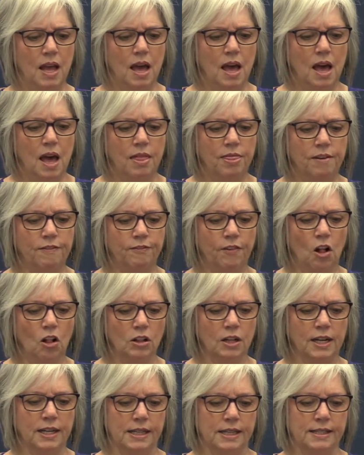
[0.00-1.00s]
The
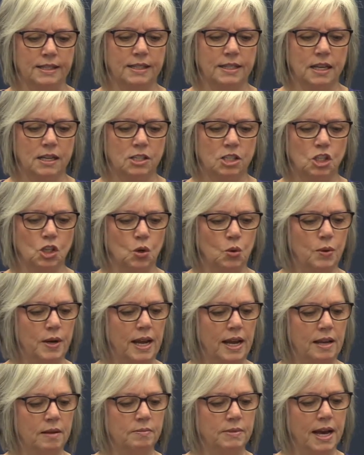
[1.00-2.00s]
falcons, so
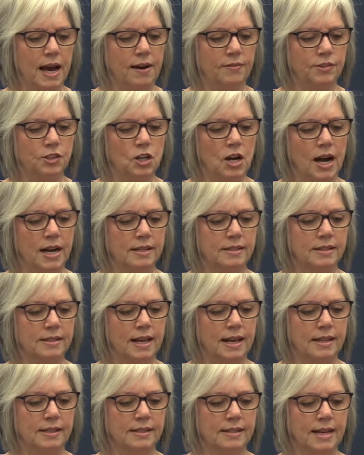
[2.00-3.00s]
named after
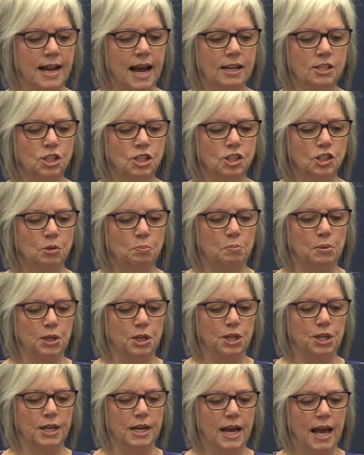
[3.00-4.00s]
Iceland's national
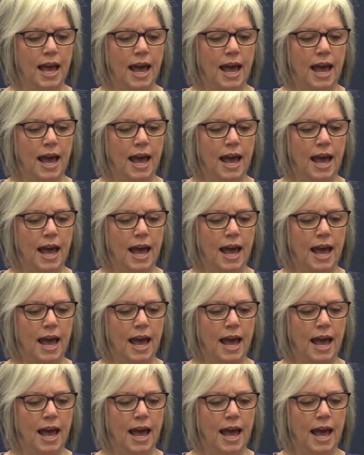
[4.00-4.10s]
bird,